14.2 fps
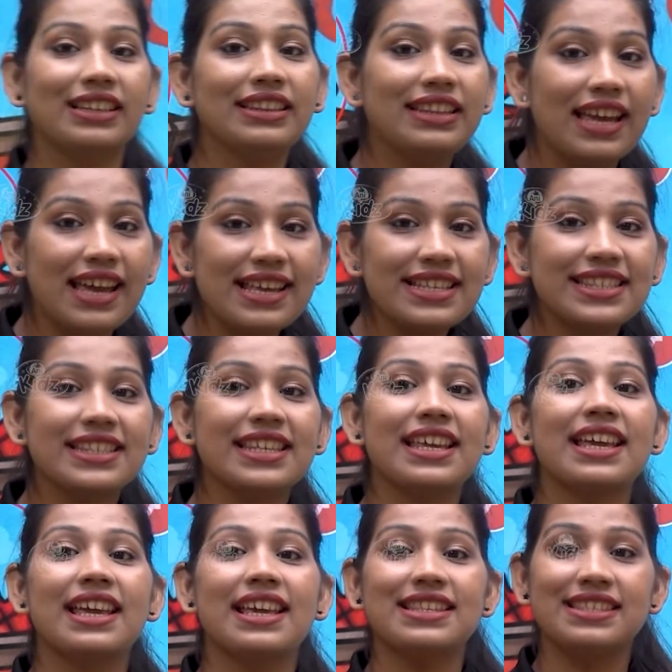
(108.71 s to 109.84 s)
This
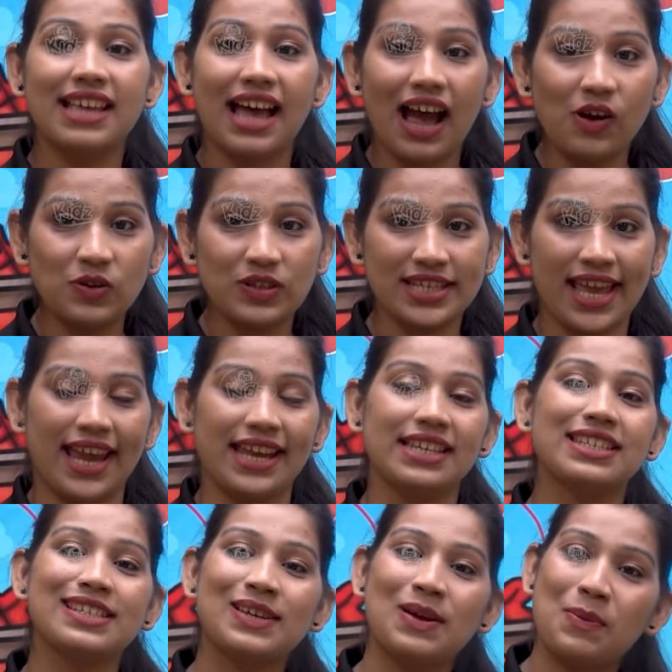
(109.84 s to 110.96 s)
is
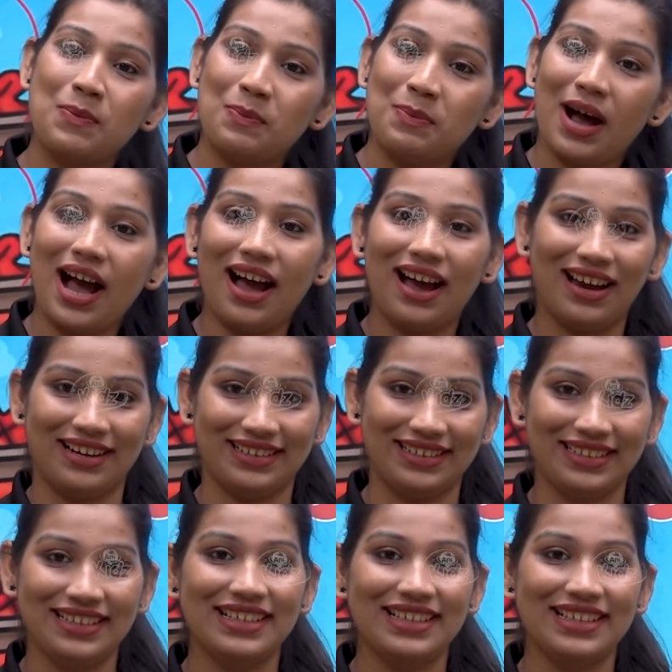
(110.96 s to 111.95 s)
outside, bahar.